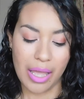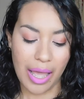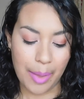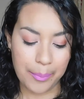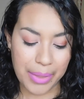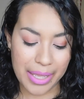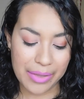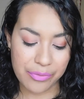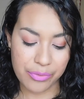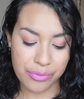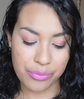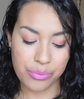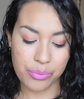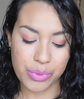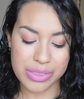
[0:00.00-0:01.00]
Um, I
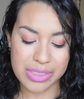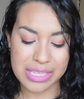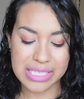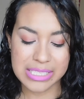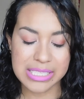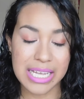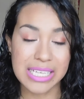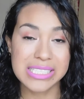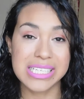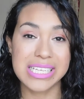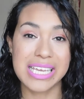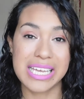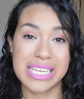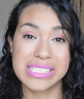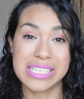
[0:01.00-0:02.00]
with these kinds of
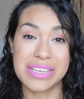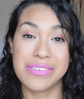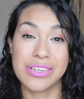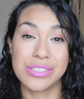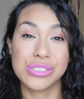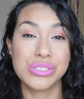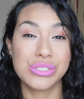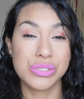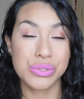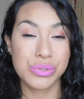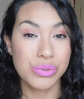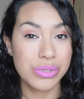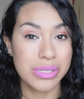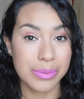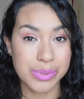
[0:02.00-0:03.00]
kits, if there's two
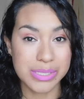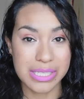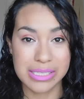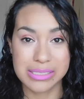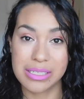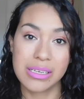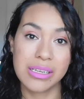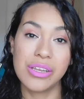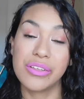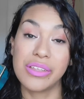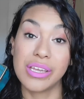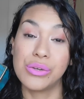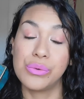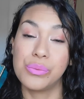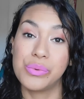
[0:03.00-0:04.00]
lipsticks in here
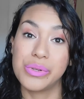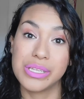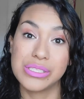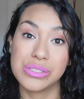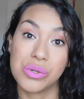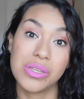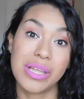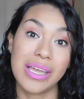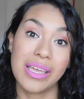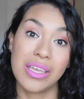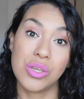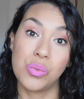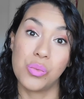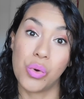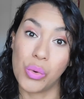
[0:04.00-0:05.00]
that you really don't like
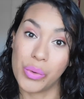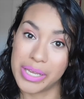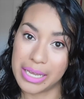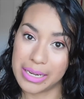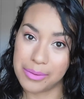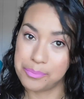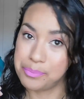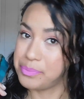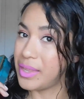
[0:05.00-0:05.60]
and you won't get